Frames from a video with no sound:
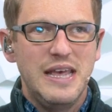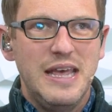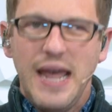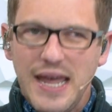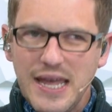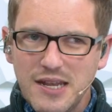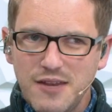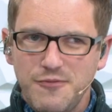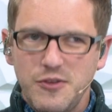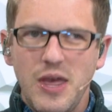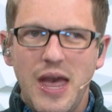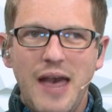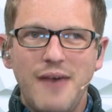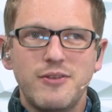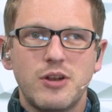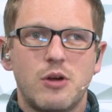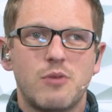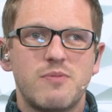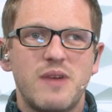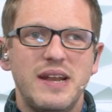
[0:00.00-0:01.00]
And if you
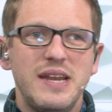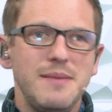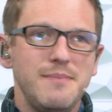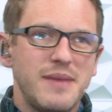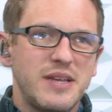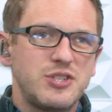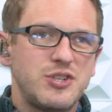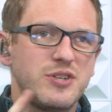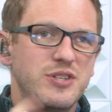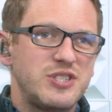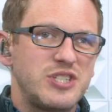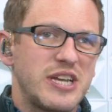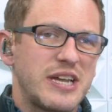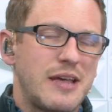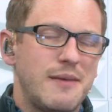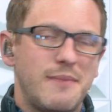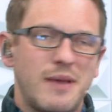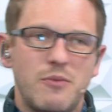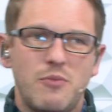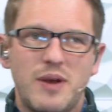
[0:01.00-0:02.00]
haven't already, make sure to check
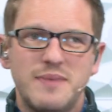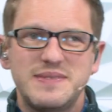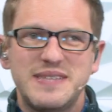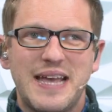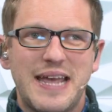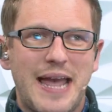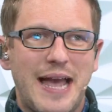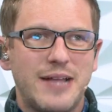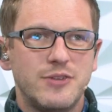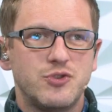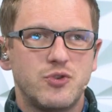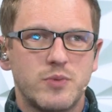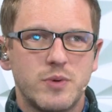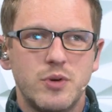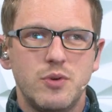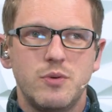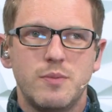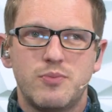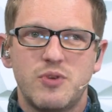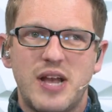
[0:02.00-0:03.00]
out my website at
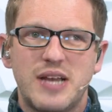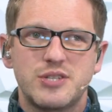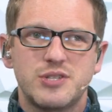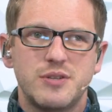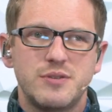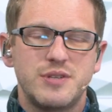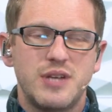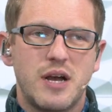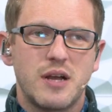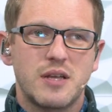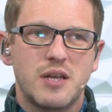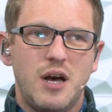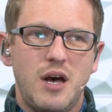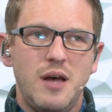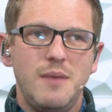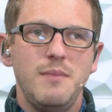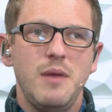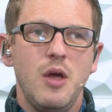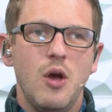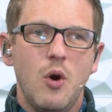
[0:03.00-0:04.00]
drew brashler dot
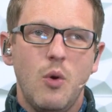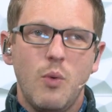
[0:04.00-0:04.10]
com,